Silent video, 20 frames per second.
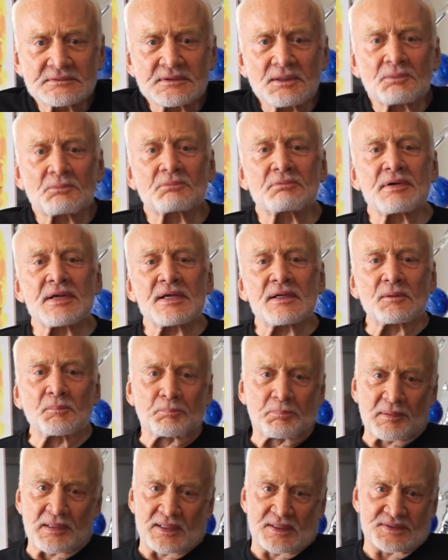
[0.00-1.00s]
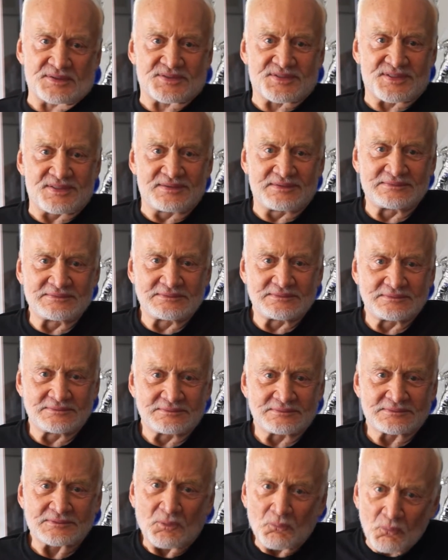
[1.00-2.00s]
the real Buzz,
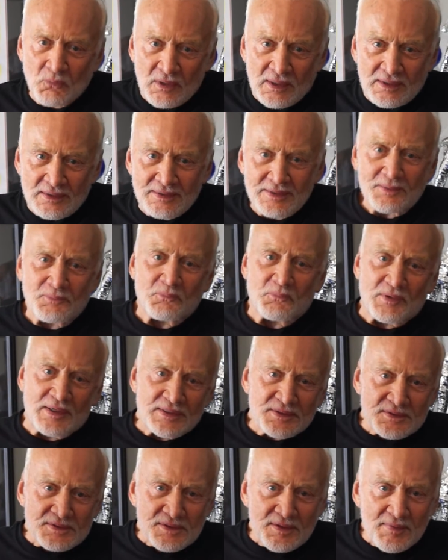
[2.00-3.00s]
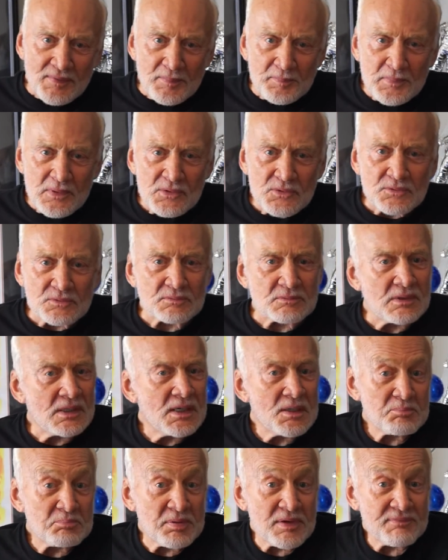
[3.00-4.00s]
the one that went to the moon
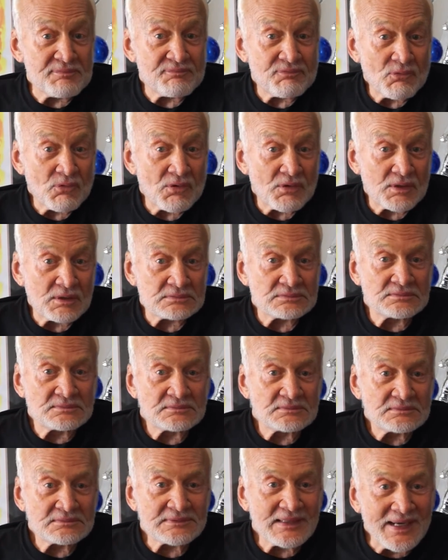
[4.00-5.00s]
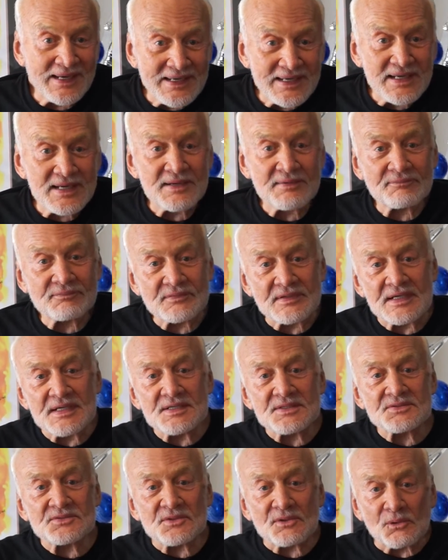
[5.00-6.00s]
before any of
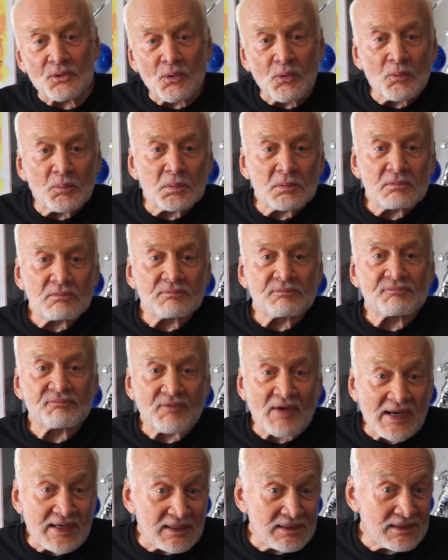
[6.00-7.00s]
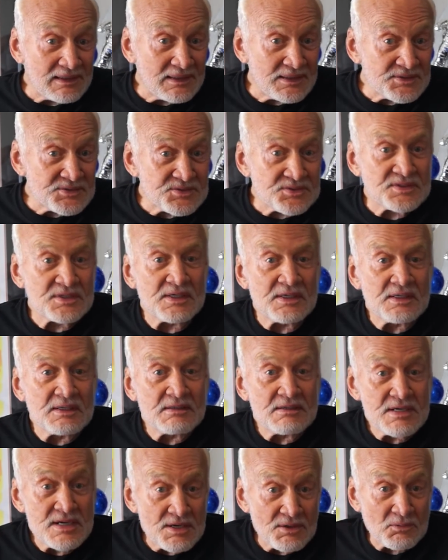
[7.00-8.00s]
these global finalists
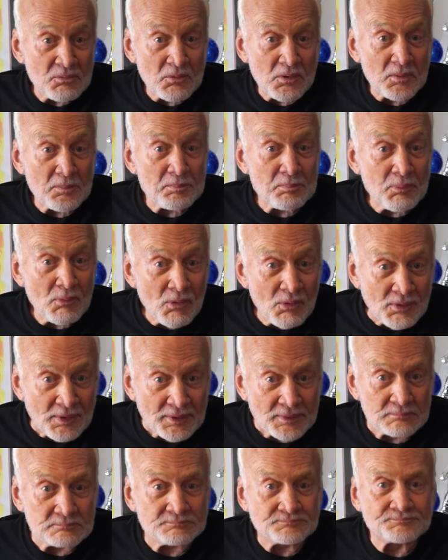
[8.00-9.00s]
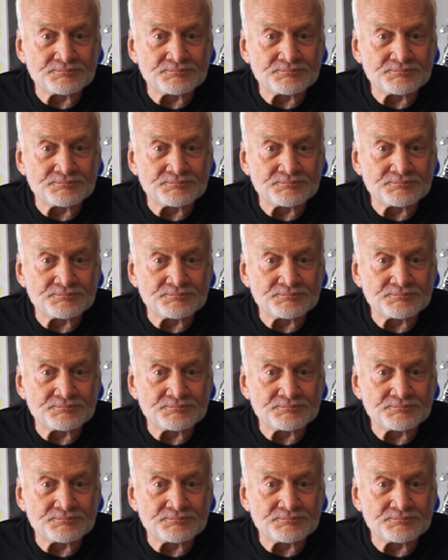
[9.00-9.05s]
here were born.